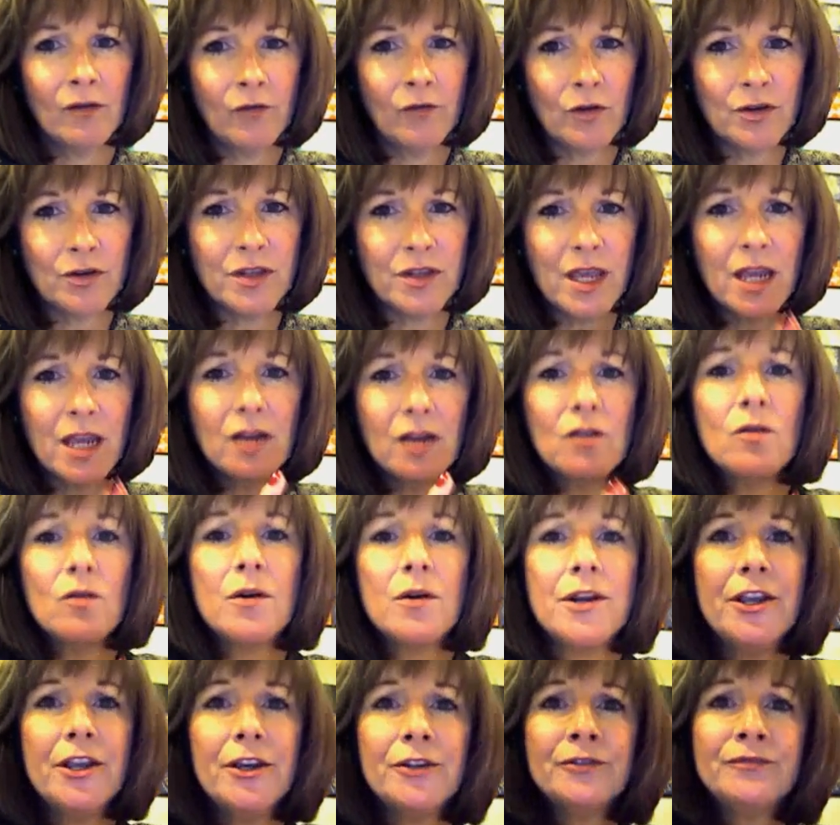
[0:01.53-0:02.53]
First they
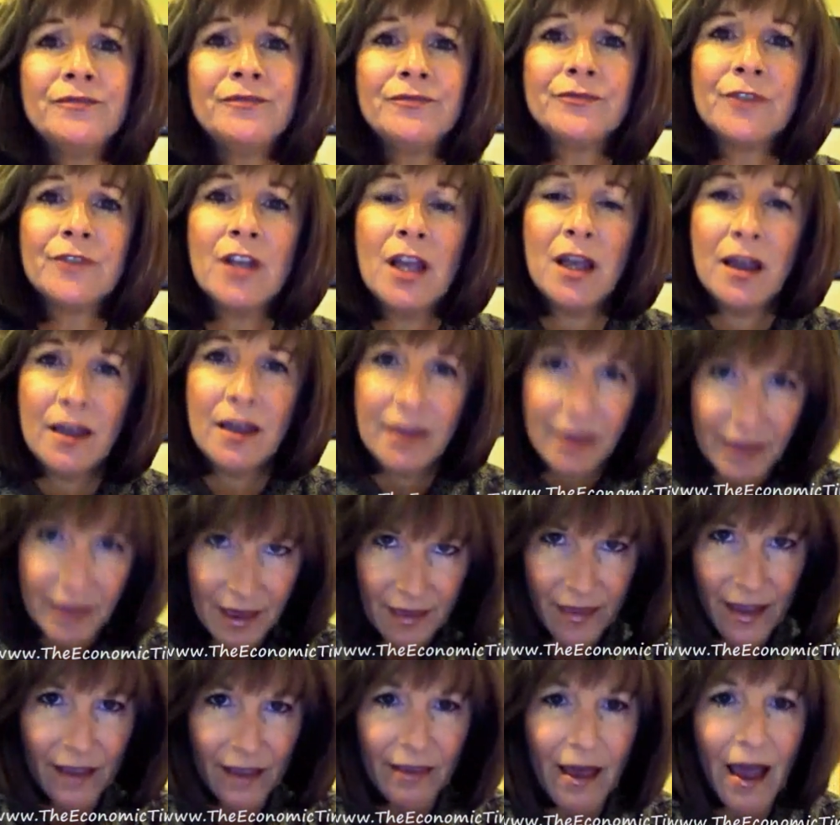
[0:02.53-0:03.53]
ignore you,
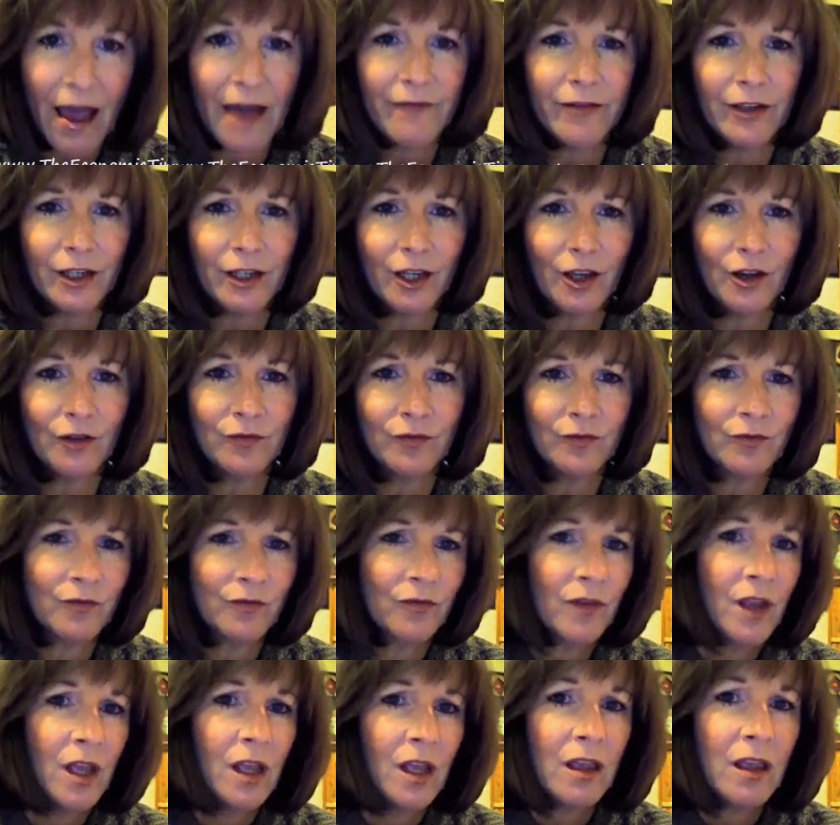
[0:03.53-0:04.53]
then they laugh at you,
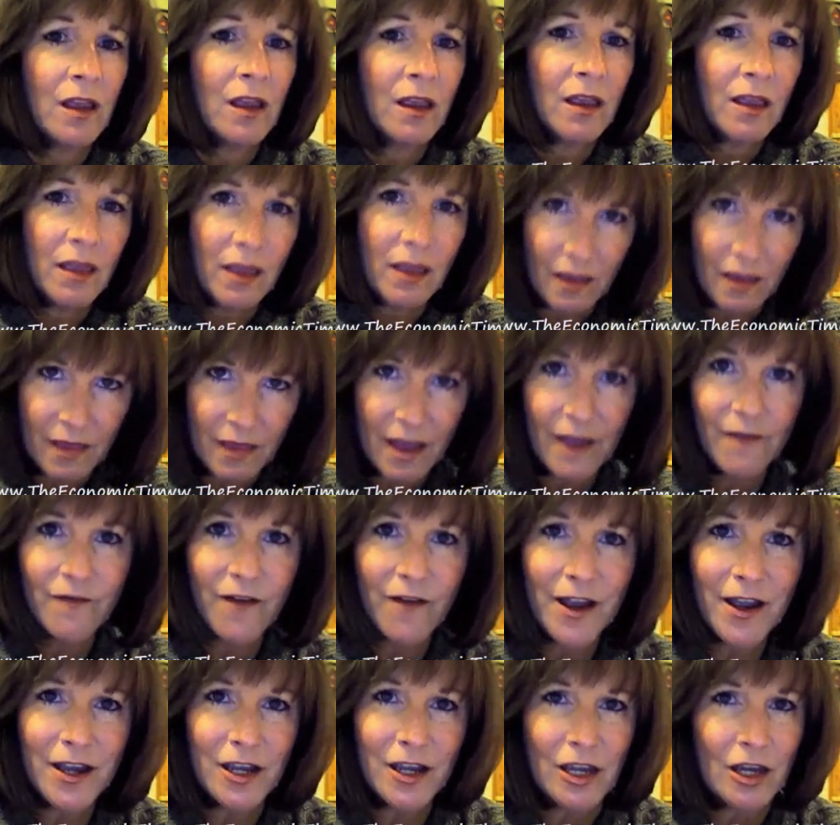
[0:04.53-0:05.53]
then they
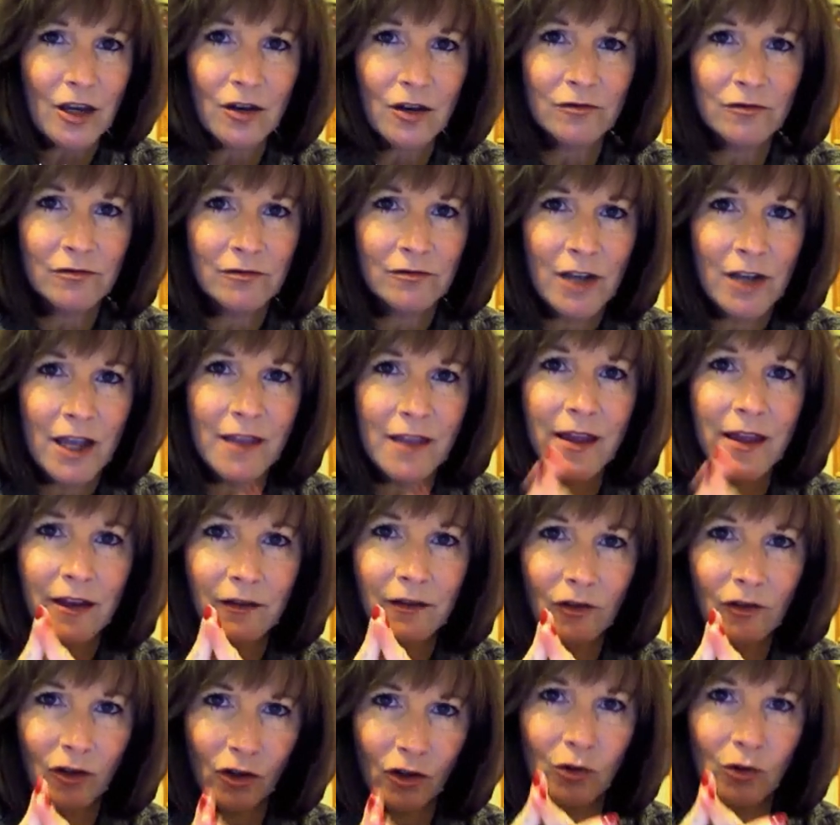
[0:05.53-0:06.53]
fight you, and
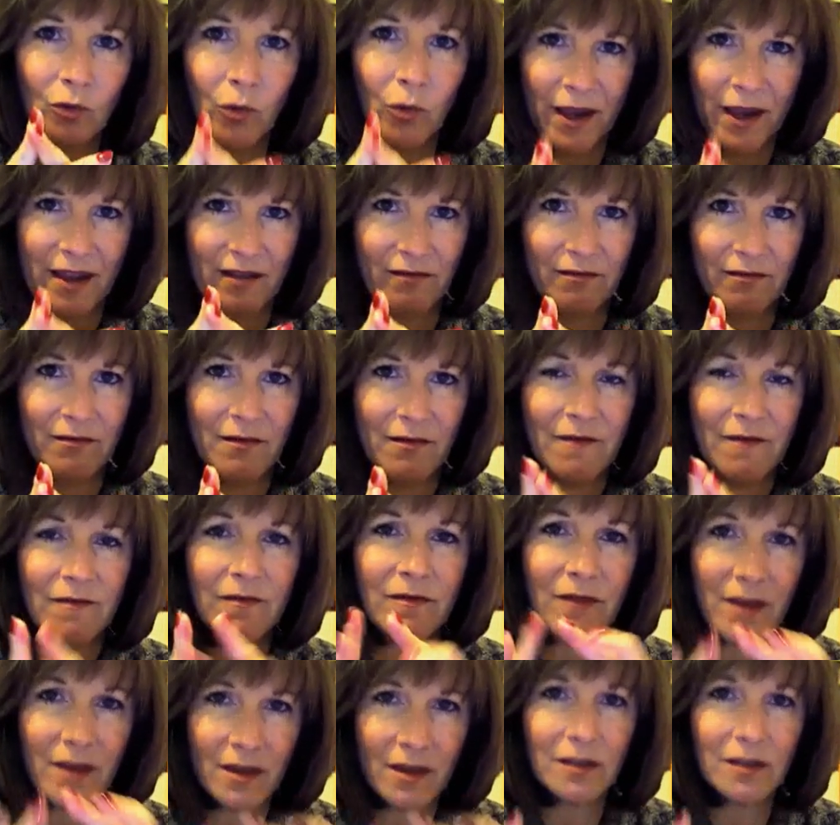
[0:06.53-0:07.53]
then you win.
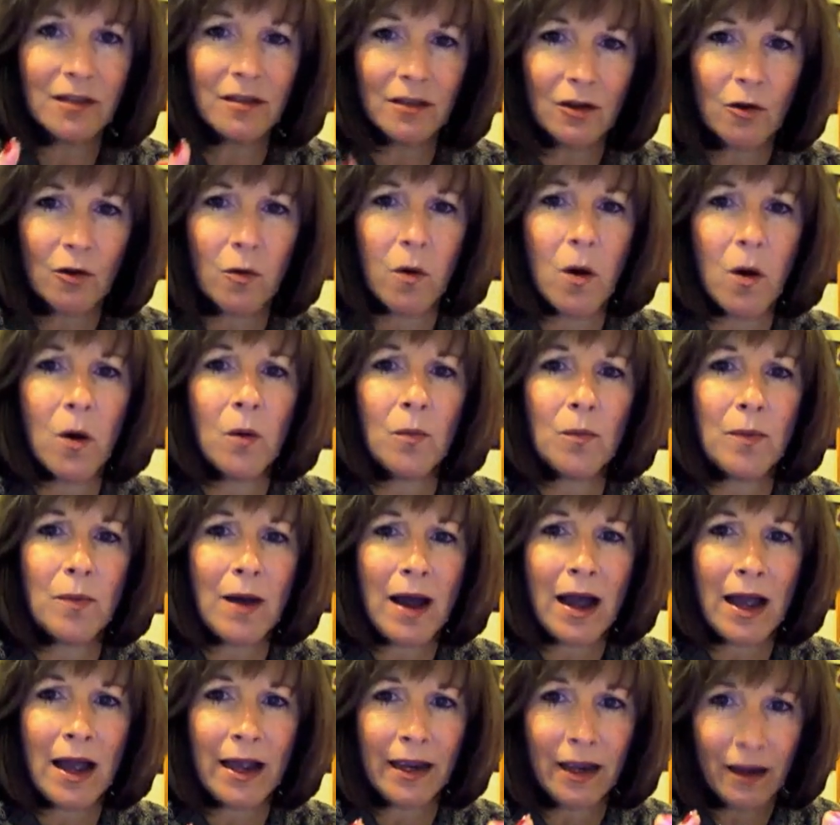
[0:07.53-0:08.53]
This is a quote
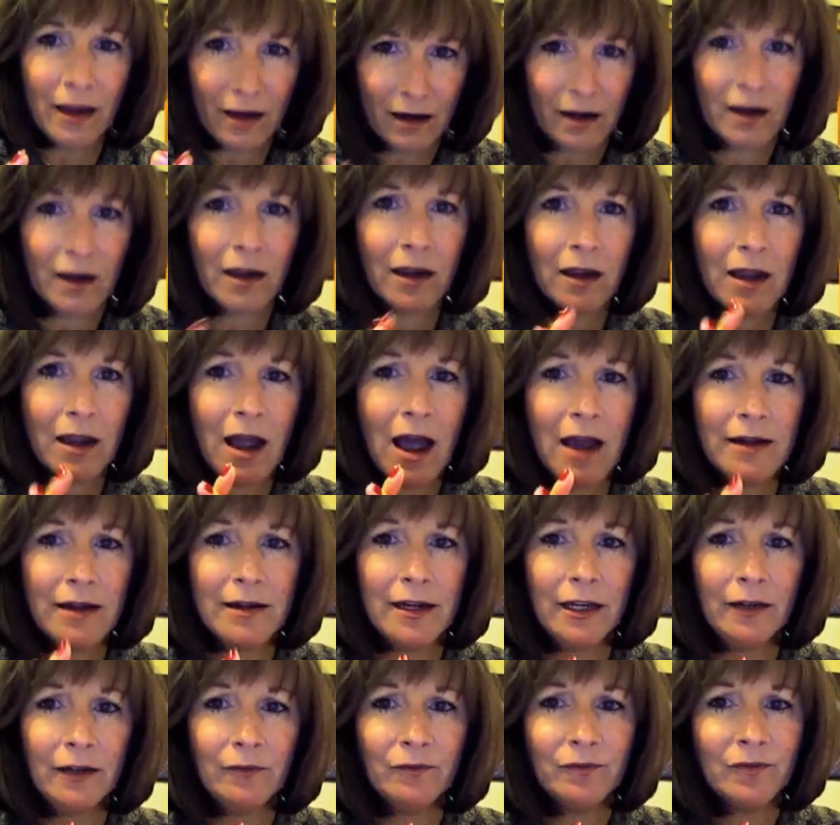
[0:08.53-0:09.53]
by
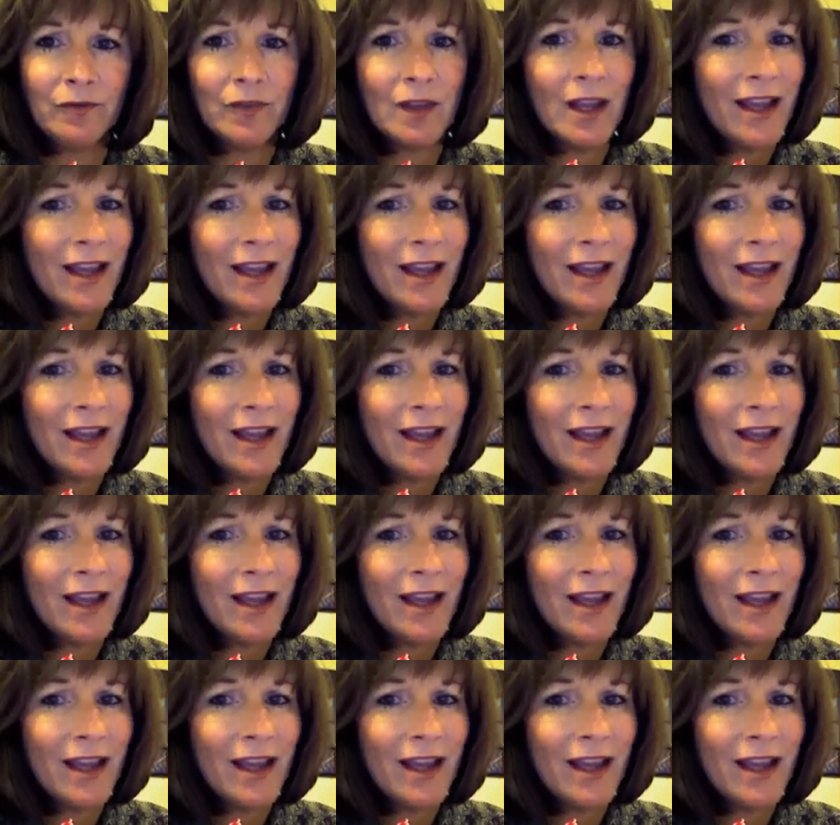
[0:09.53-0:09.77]
Gandhi.